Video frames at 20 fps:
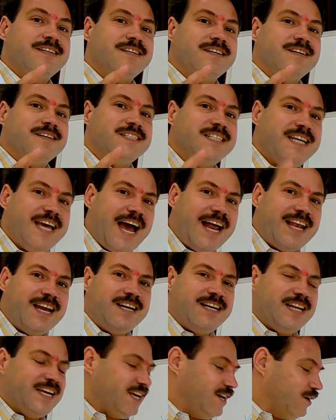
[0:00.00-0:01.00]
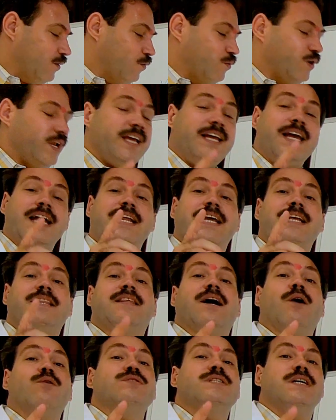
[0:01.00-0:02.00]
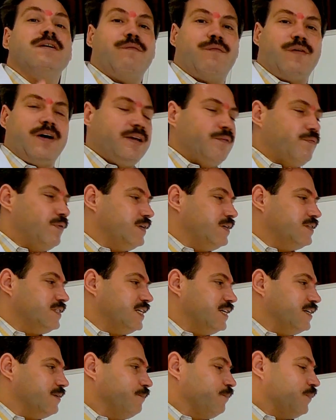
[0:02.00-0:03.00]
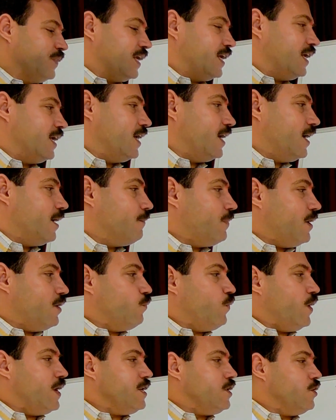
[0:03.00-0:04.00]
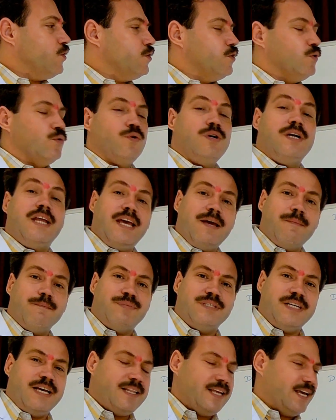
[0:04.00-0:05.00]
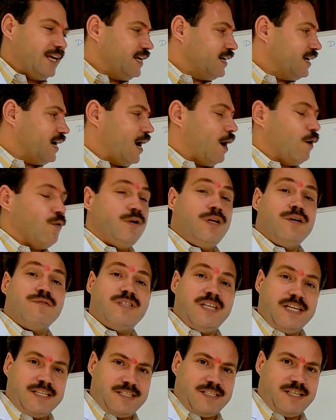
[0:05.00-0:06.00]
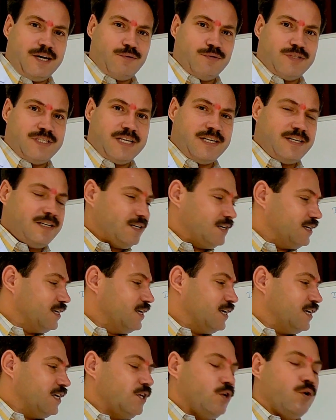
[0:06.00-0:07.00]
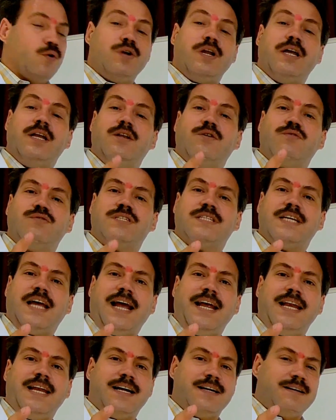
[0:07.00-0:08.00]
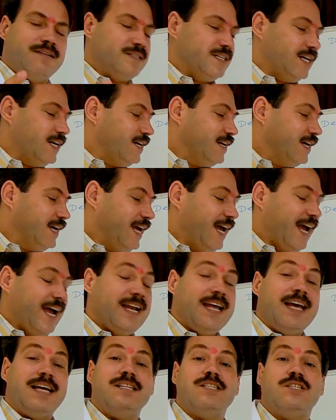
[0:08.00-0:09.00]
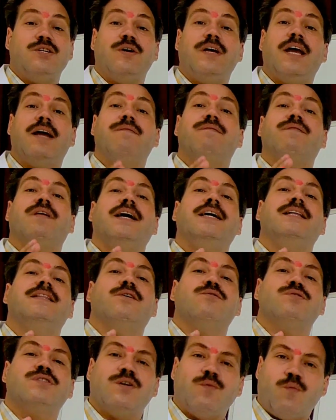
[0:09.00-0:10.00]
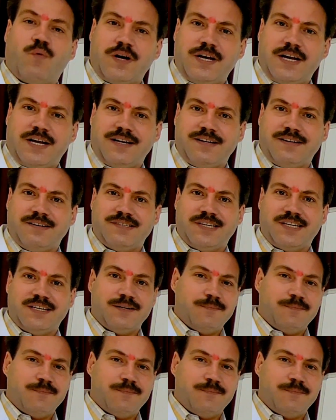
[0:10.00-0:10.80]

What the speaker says: reality only getting 1500. But when you do deep breathing, out of 6000, you only lose 900 and hence you get 5100.